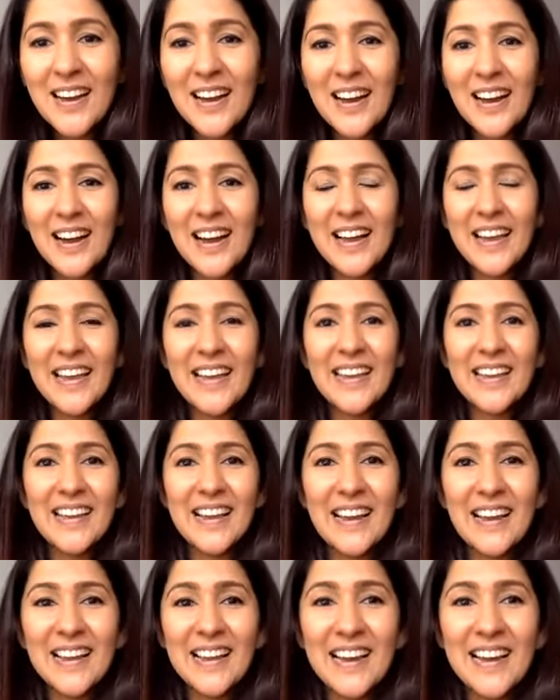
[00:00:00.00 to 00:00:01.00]

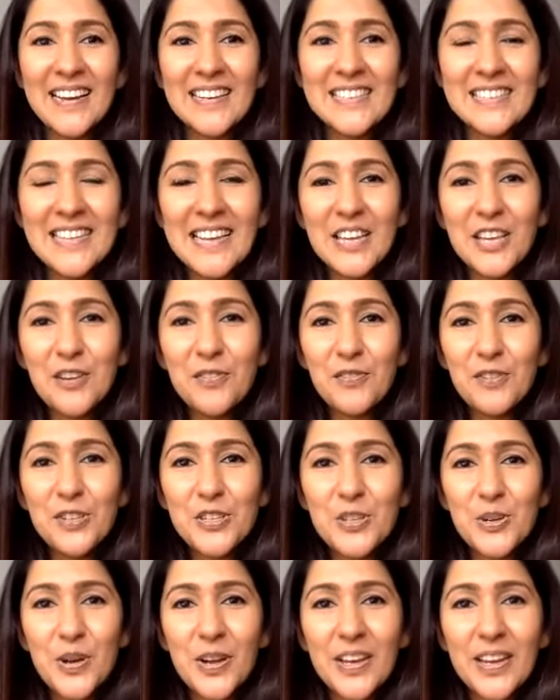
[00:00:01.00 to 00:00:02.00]
Hi guys, thank you for
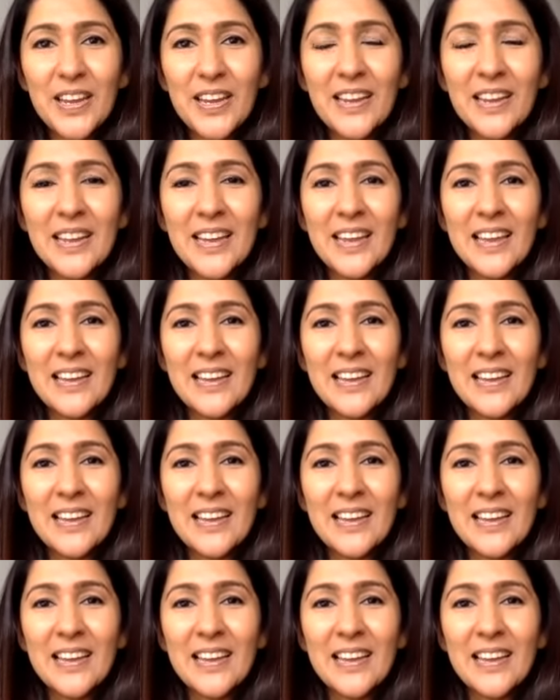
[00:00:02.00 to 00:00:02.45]
joining.